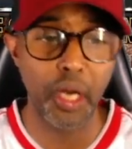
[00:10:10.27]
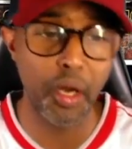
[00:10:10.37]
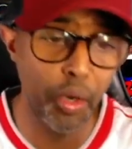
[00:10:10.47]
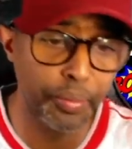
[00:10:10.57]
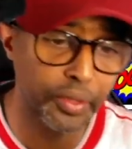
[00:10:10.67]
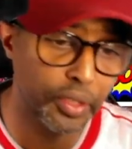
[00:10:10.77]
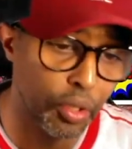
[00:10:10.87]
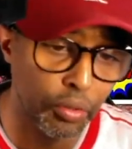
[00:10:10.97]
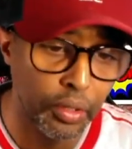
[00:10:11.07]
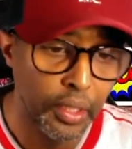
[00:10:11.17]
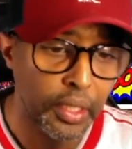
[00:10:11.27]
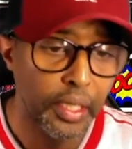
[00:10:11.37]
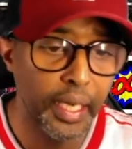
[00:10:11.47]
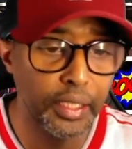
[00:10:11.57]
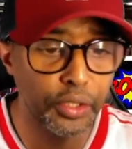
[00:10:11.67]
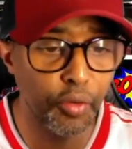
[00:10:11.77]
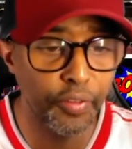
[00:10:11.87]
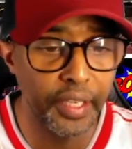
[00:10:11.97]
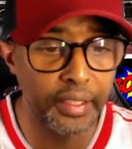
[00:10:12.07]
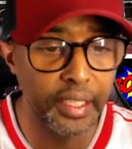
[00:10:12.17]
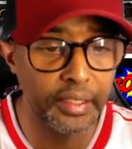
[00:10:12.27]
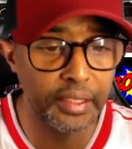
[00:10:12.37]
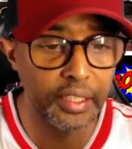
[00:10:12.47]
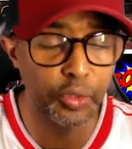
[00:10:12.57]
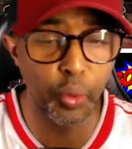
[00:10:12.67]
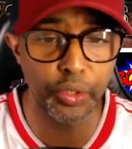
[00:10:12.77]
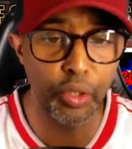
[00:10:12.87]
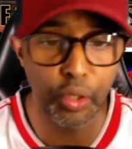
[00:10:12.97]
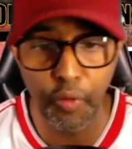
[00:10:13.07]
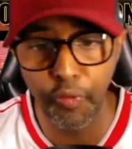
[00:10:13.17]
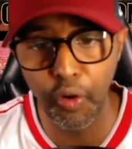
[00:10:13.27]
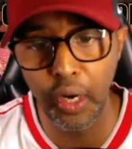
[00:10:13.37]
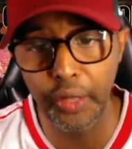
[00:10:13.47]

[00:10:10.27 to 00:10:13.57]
I hope Enzo Fernandez is what you're looking for.